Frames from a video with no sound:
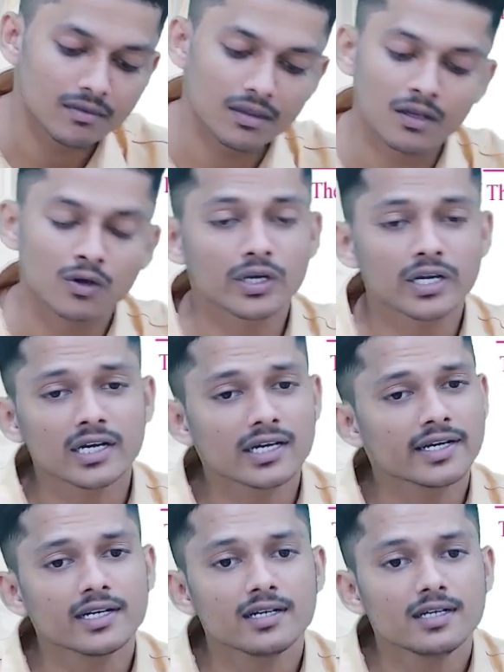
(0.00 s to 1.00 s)
Okay,
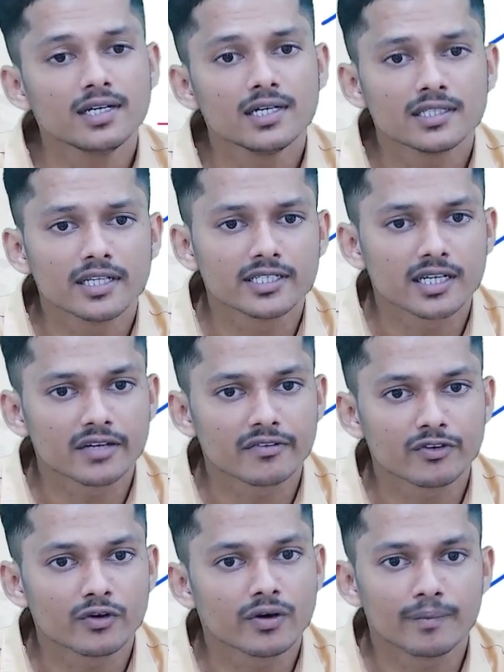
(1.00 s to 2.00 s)
clear? These are the
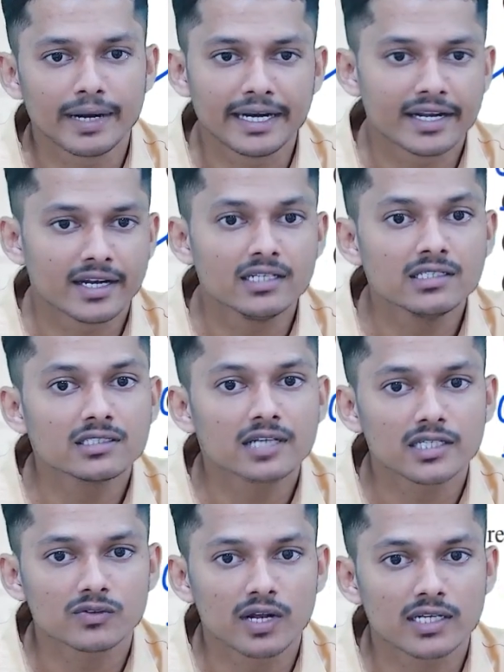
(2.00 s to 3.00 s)
few maintenance
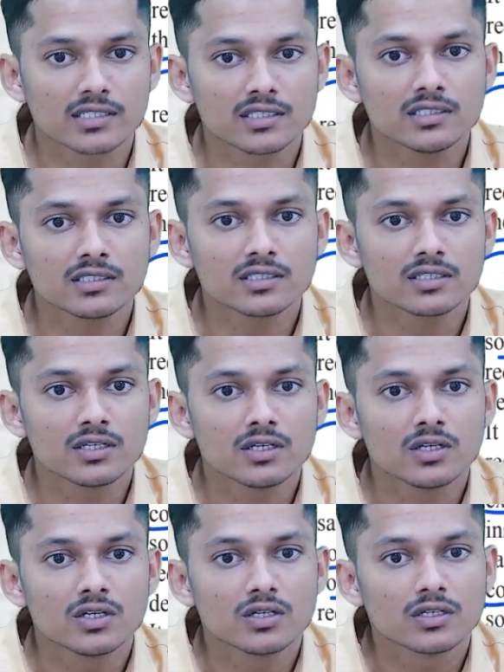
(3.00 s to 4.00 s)
as well as this.
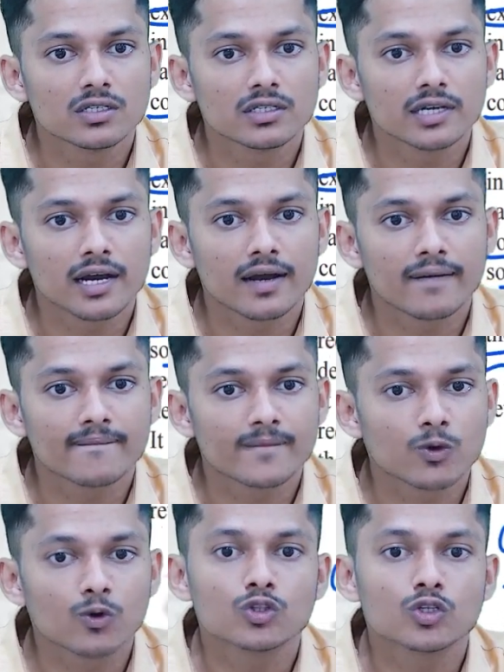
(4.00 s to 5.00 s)
Yeah,
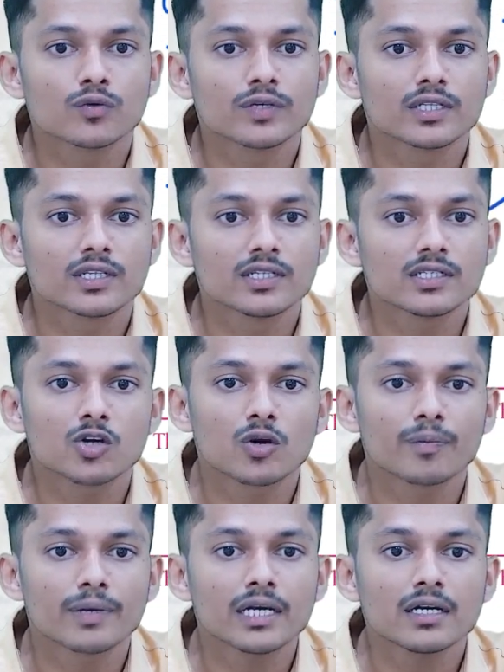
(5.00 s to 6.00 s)
go through with this
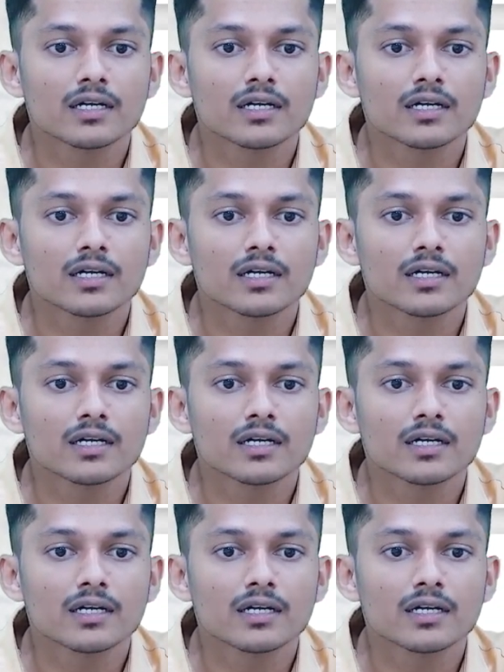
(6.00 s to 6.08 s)
topic.